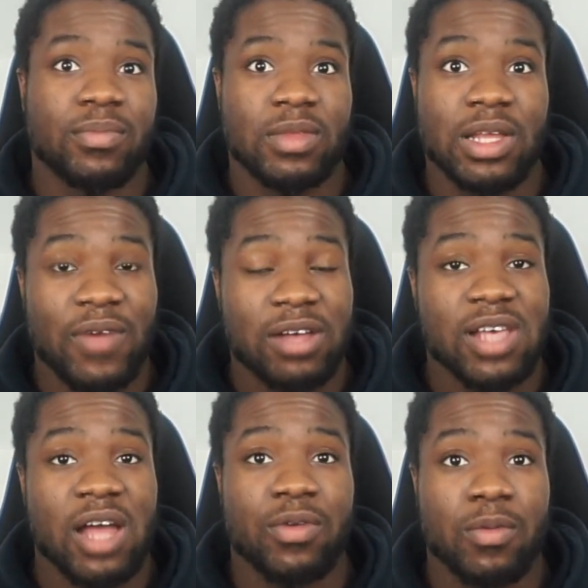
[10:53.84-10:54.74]
live
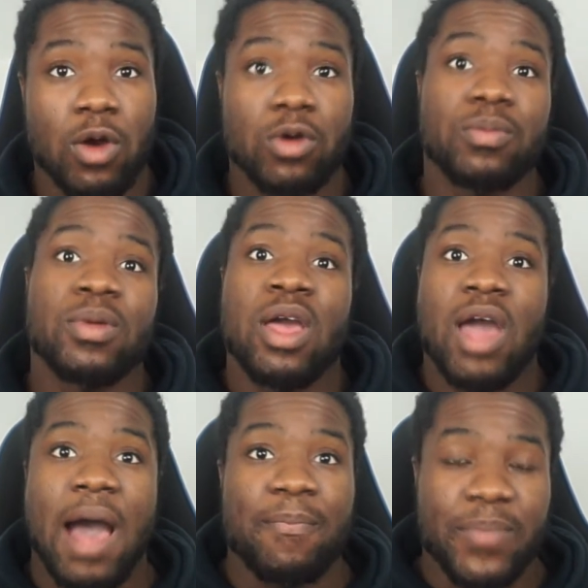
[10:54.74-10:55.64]
outside from home
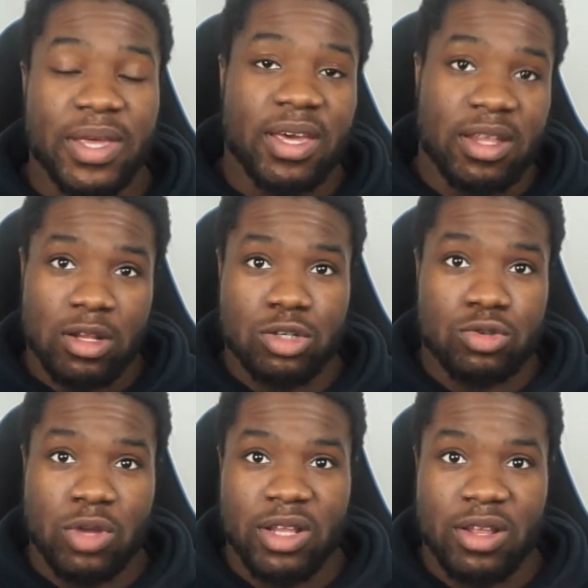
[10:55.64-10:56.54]
and be in
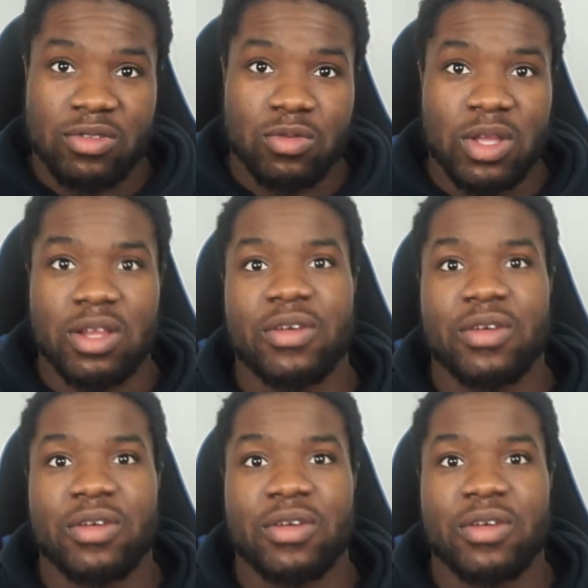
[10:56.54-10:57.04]
an